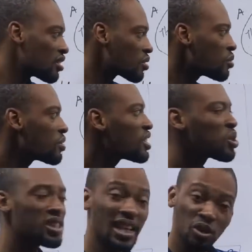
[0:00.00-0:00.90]
So the
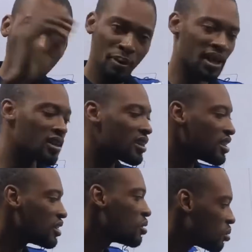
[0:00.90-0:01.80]
total number
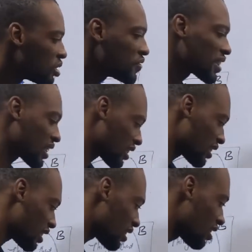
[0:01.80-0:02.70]
is the universal
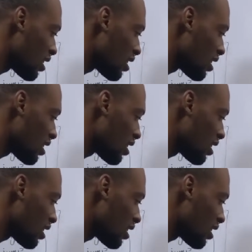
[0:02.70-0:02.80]
set,